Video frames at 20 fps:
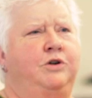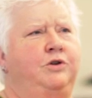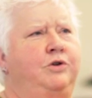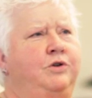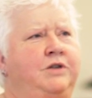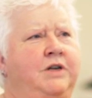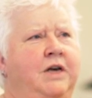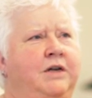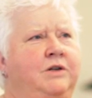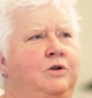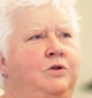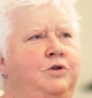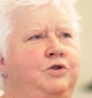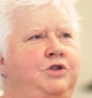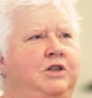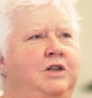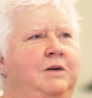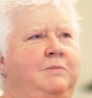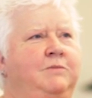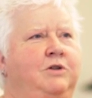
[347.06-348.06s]
a new
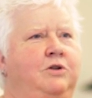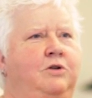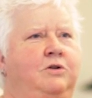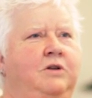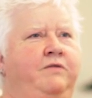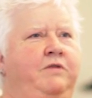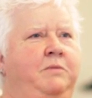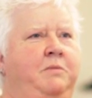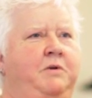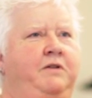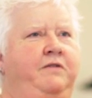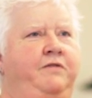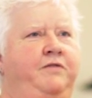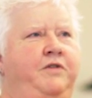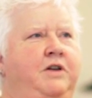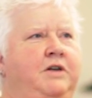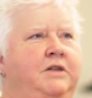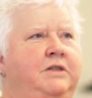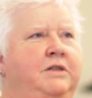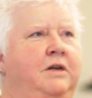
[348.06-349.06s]
technology comes along, everybody
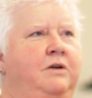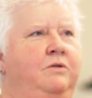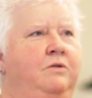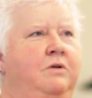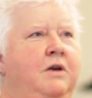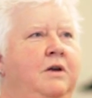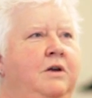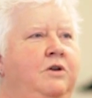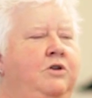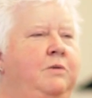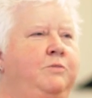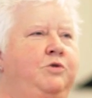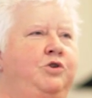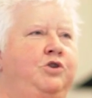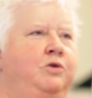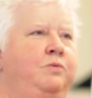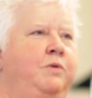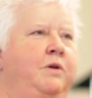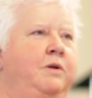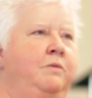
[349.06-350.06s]
freaks out. You know, I'm
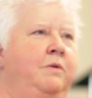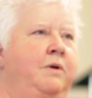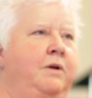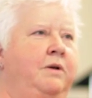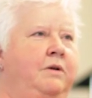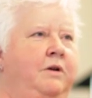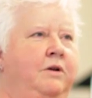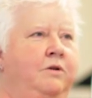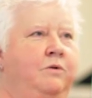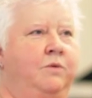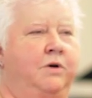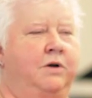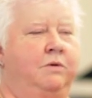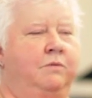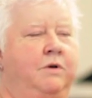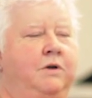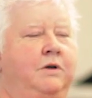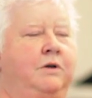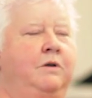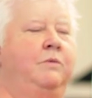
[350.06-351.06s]
sure when
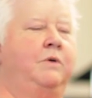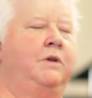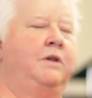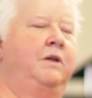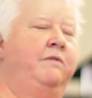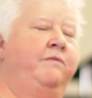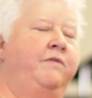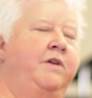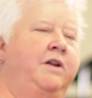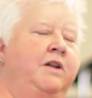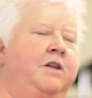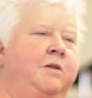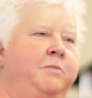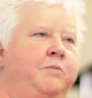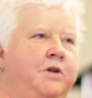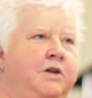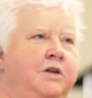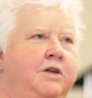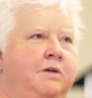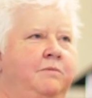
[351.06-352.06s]
they invented the
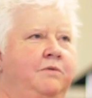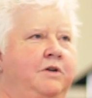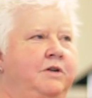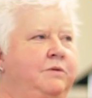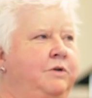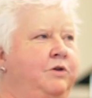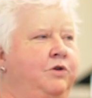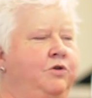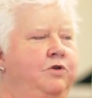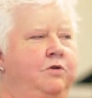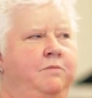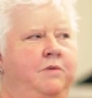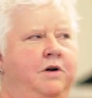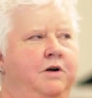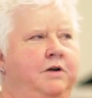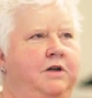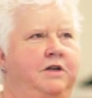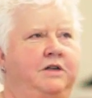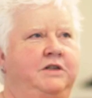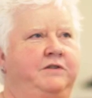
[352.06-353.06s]
printing press, when
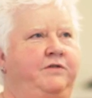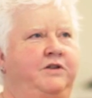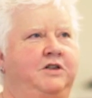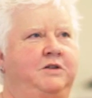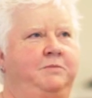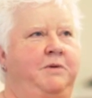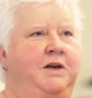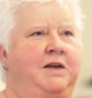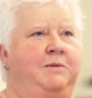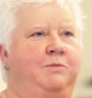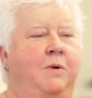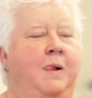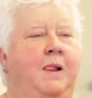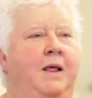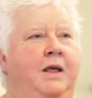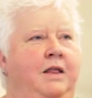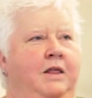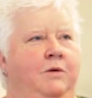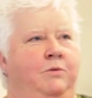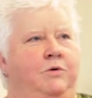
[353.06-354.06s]
Gutenberg did his first Bible,
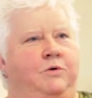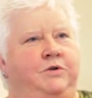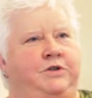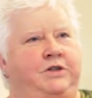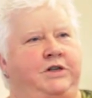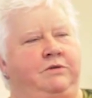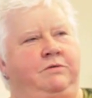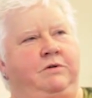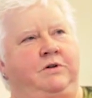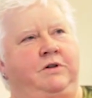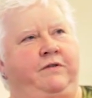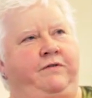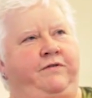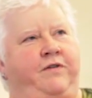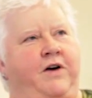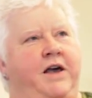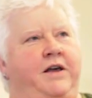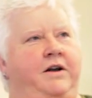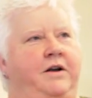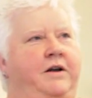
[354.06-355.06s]
they were all sitting around the
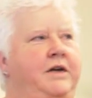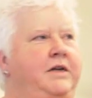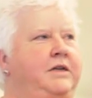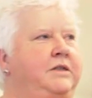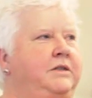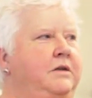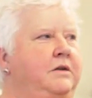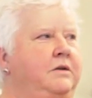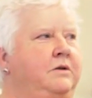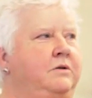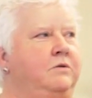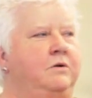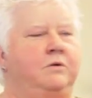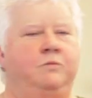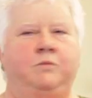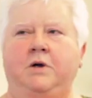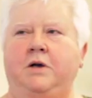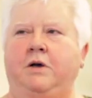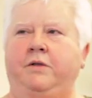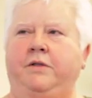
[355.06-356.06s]
fire in Iceland going,
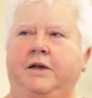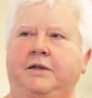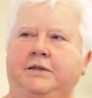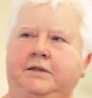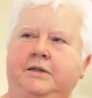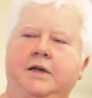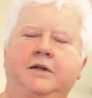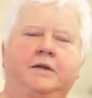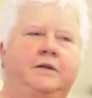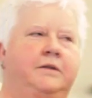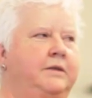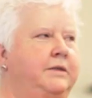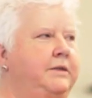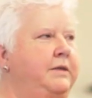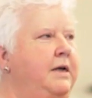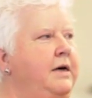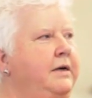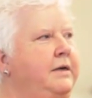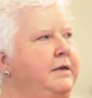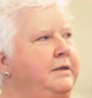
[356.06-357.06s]
well, that's the end of the
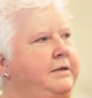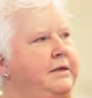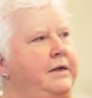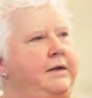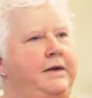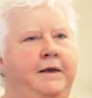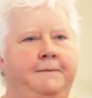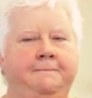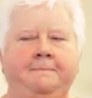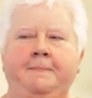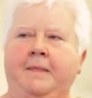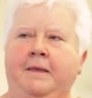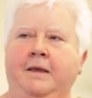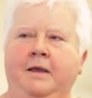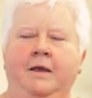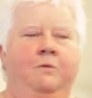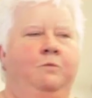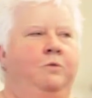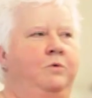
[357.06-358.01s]
sagas then, eh? Yeah.